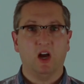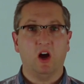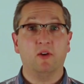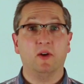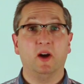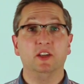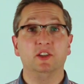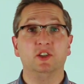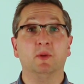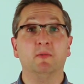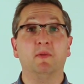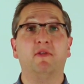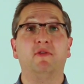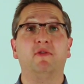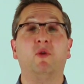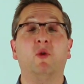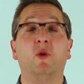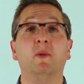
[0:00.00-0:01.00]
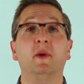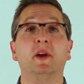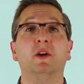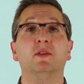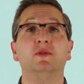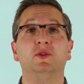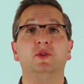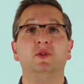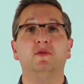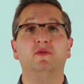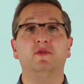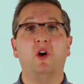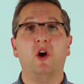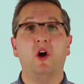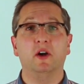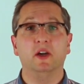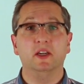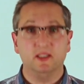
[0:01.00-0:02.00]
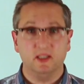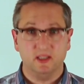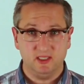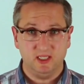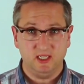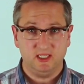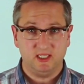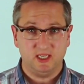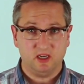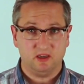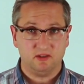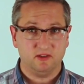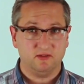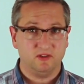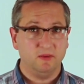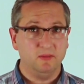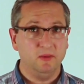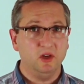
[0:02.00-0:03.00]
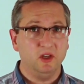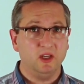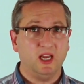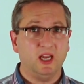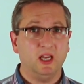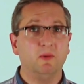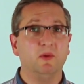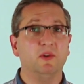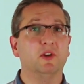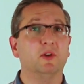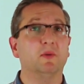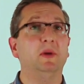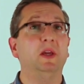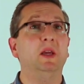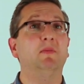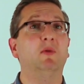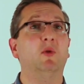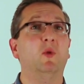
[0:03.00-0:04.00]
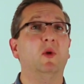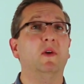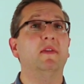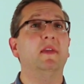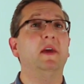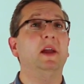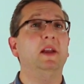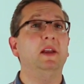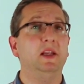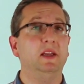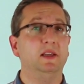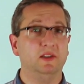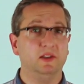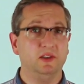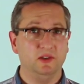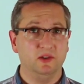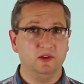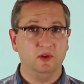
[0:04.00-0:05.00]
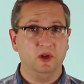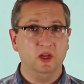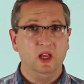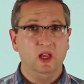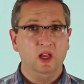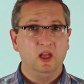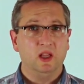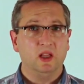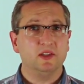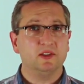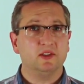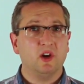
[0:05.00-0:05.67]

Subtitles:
All right, so before we go too far into the details of communicating with your people, what they need to do, let's